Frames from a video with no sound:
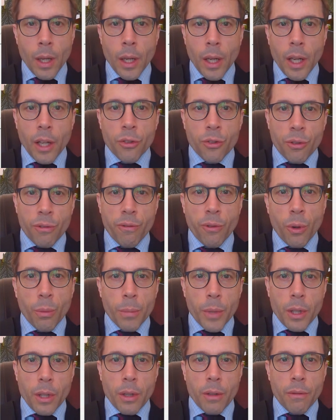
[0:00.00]
Here's a
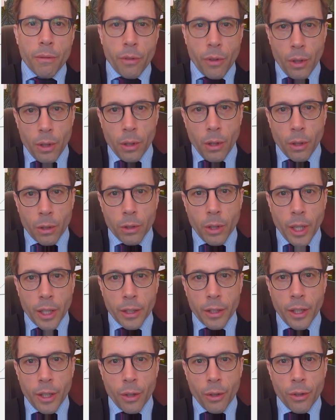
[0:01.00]
formula for the log
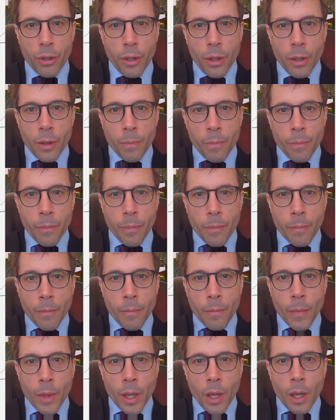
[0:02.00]
likelihood.
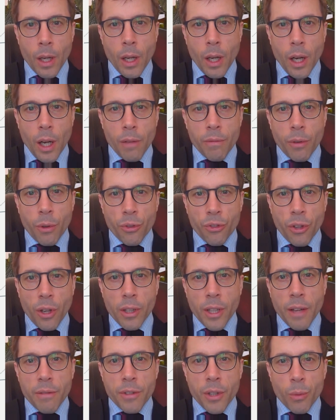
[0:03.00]
I've also
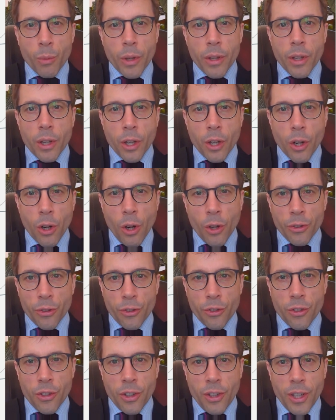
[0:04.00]
left it with a
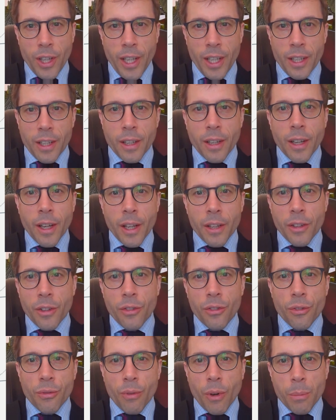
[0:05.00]
const in. This
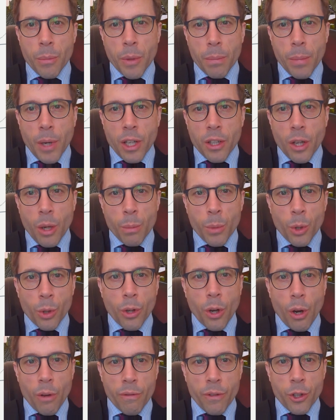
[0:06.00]
is from the binomial
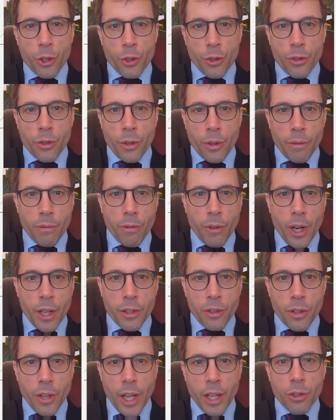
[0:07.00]
coefficient at the
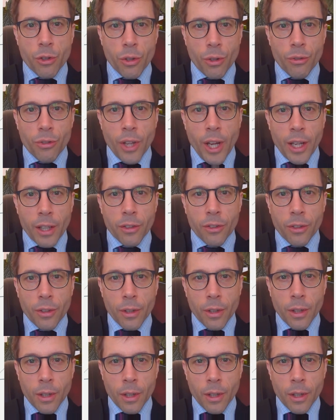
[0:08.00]
front, n choose x.